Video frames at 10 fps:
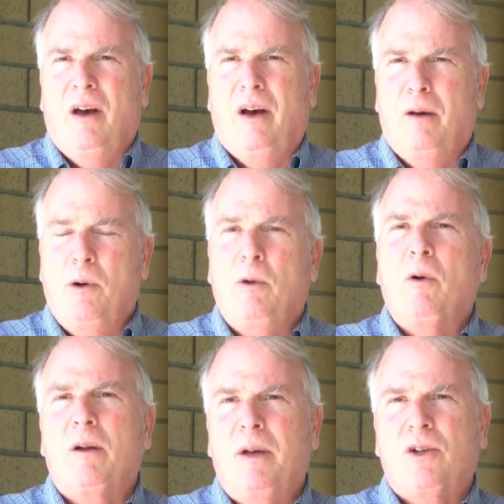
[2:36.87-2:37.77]
But
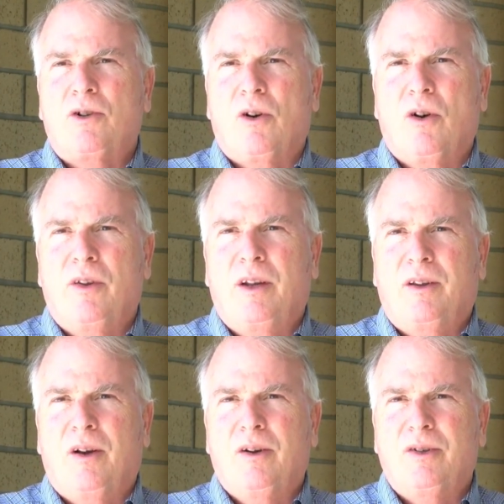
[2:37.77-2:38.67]
we want to make sure
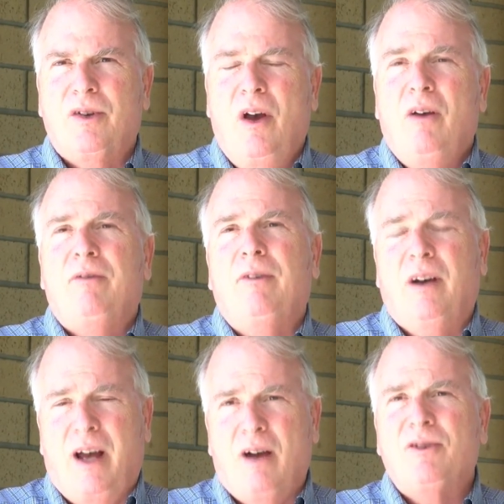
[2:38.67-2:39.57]
that there's
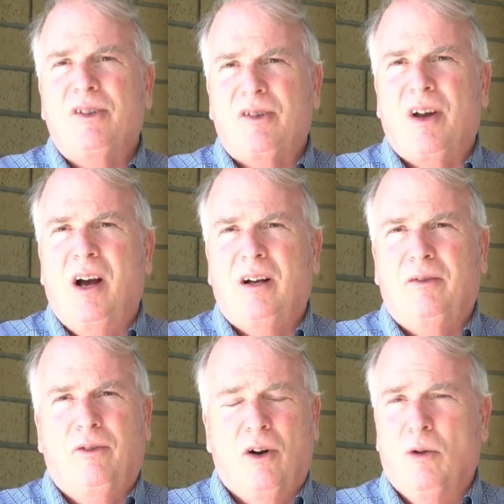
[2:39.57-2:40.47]
housing
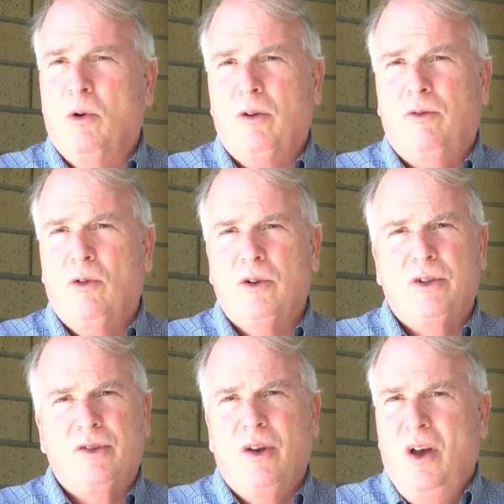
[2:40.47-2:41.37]
stock for our
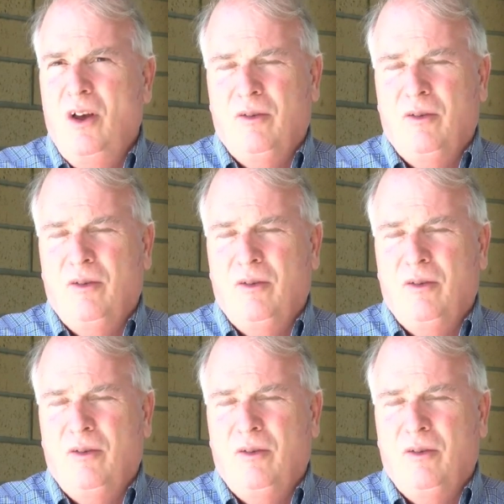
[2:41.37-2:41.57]
workforce,